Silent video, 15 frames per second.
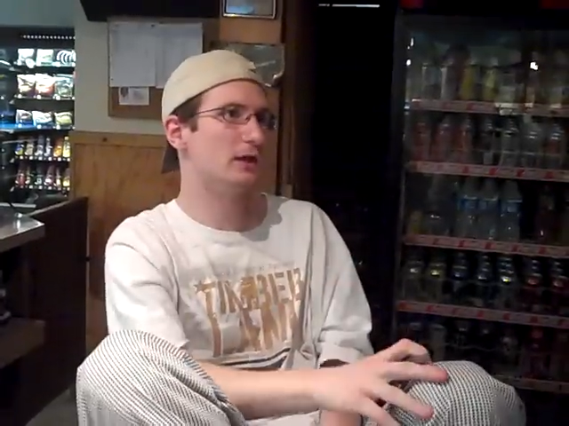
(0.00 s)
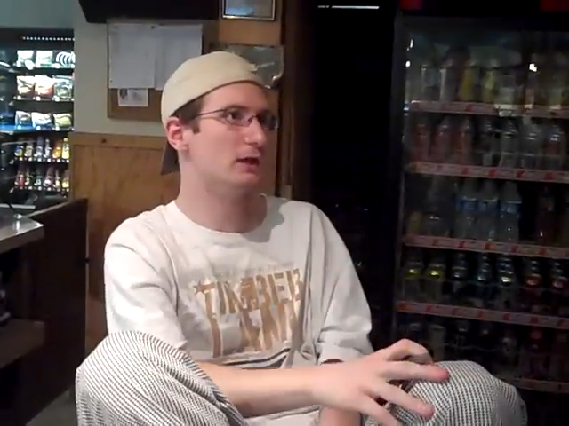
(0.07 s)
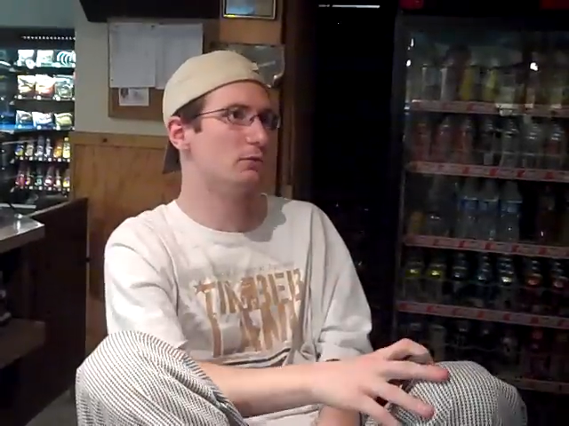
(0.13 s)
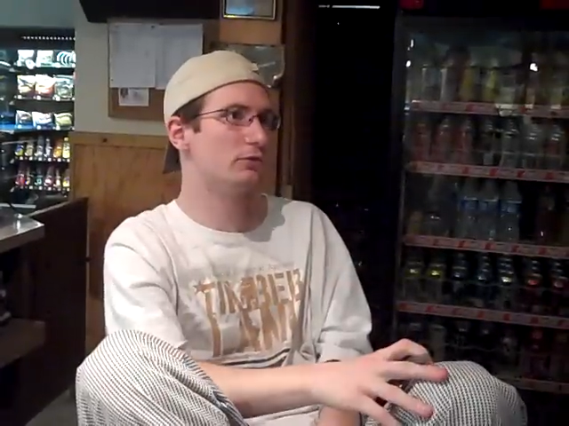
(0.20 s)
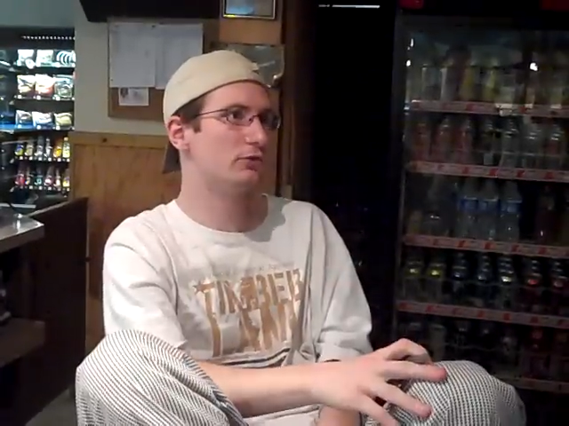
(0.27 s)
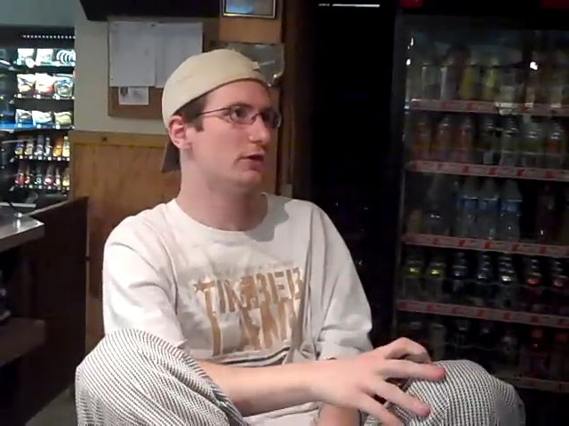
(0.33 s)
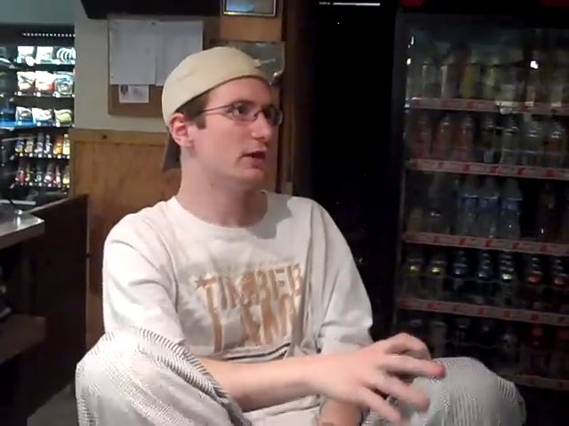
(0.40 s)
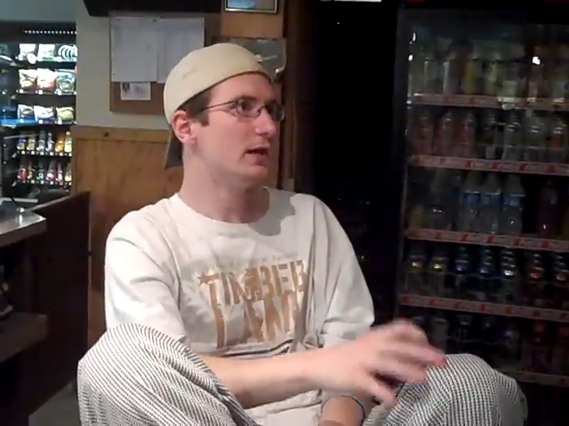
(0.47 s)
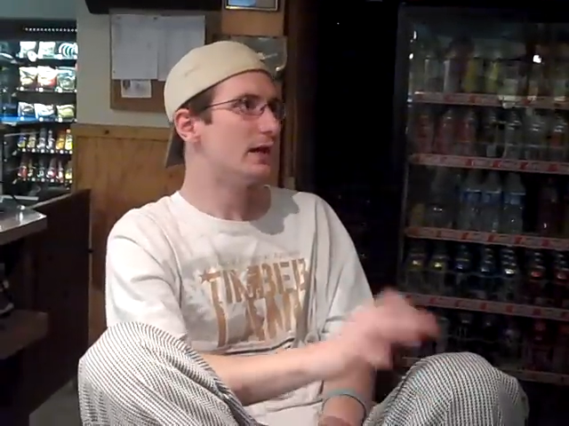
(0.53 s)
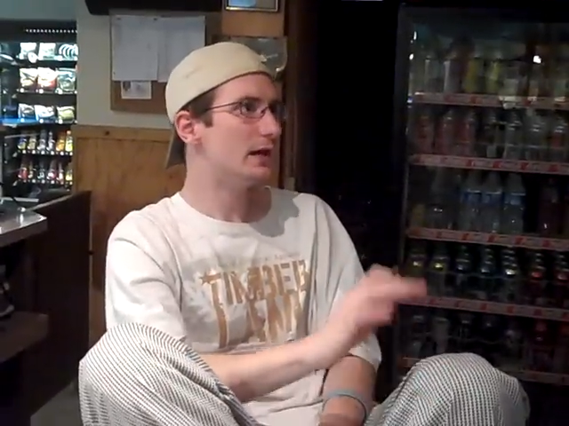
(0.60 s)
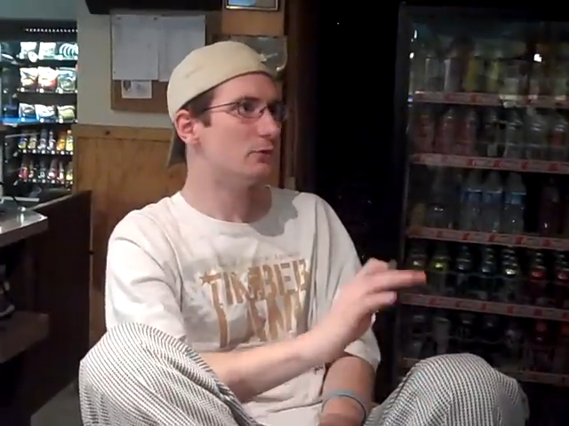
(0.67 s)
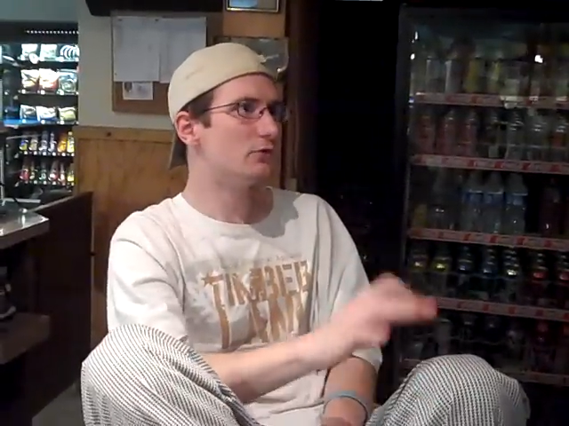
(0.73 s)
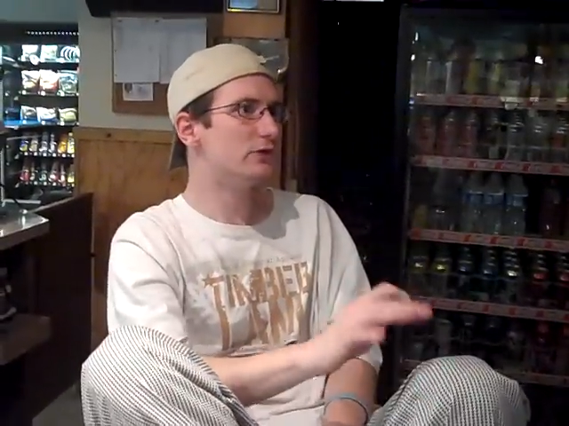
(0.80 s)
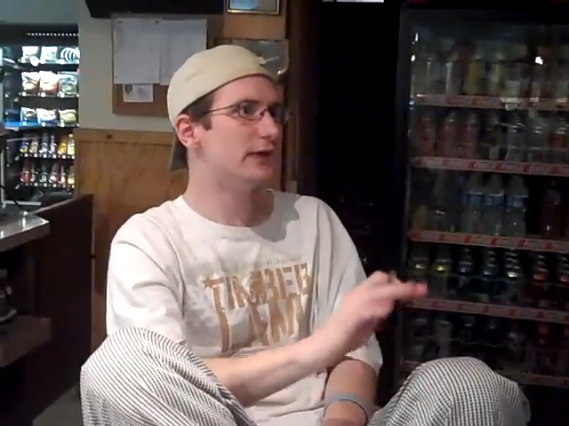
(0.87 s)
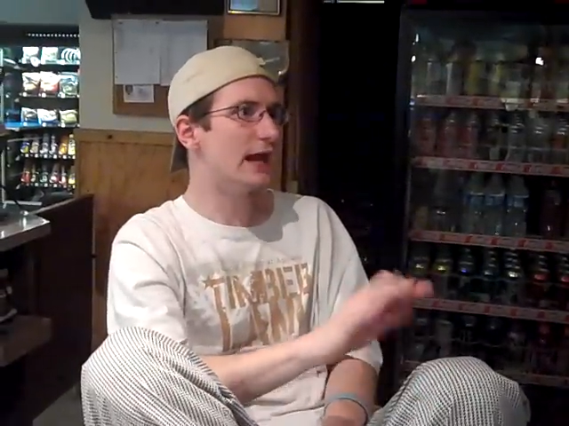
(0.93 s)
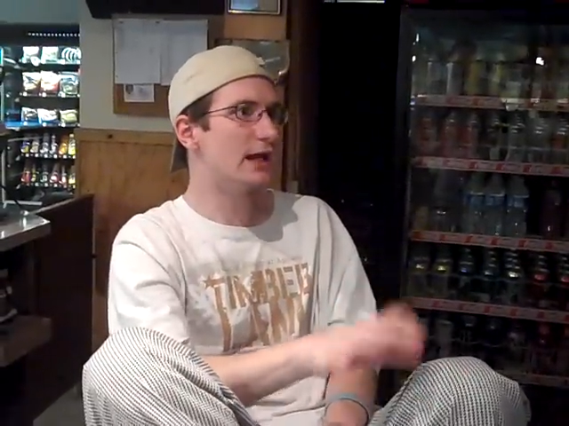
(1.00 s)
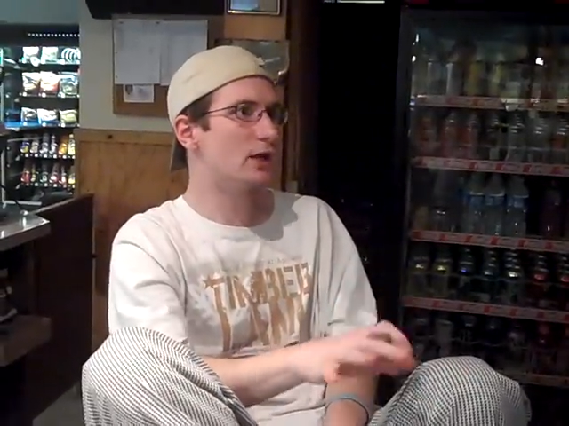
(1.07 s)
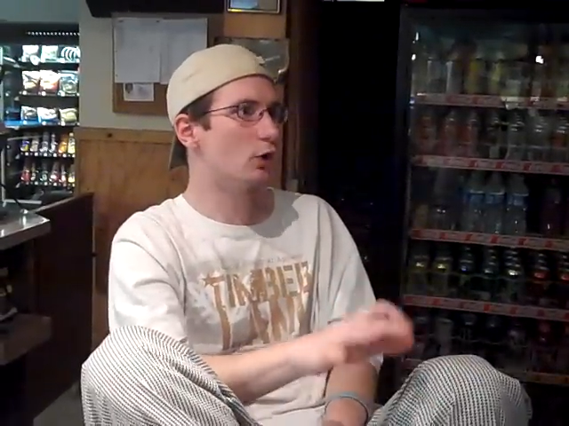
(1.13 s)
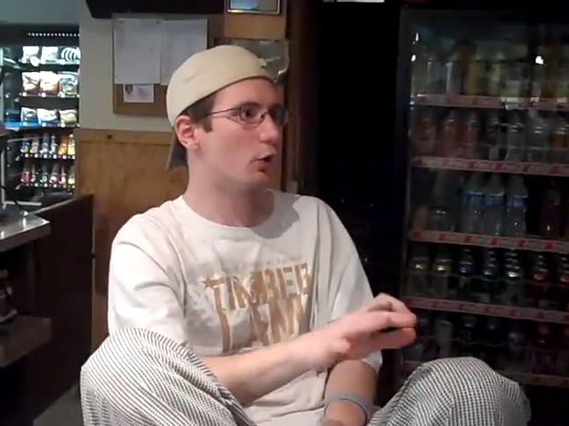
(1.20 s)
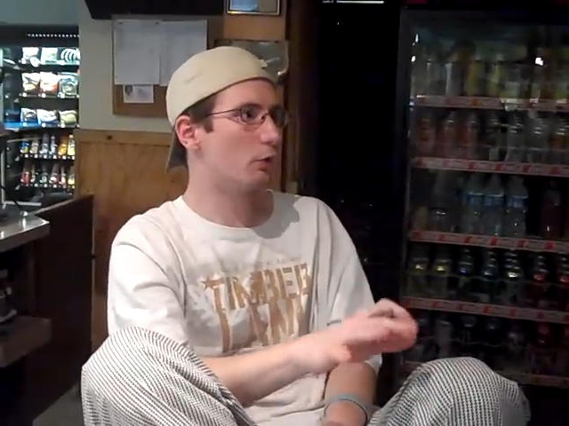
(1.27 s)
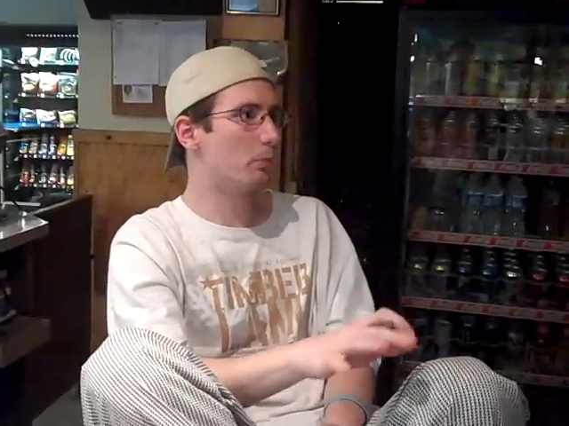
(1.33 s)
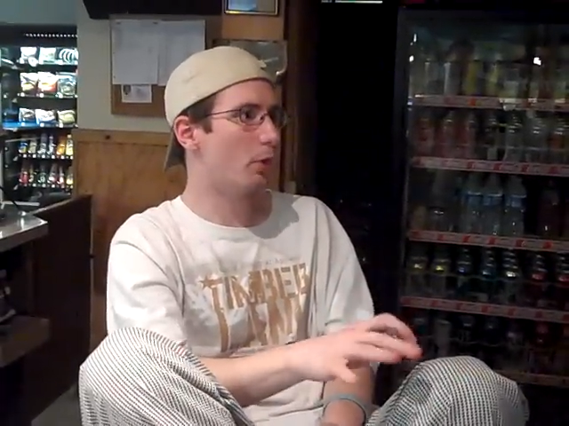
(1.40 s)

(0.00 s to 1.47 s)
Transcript: he was he was getting on